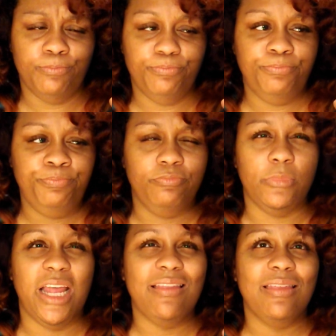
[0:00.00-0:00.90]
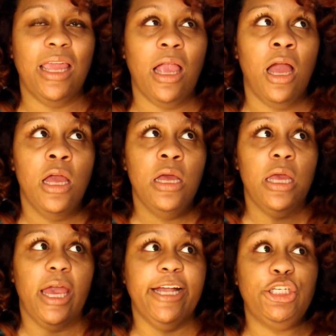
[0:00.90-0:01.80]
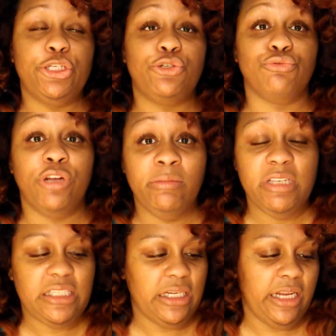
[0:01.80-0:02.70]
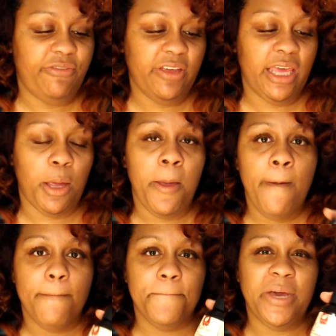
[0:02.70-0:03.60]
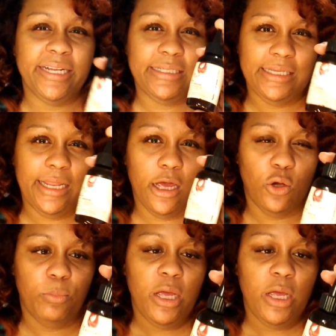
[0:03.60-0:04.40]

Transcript: Nothing extremely significant, but it did help.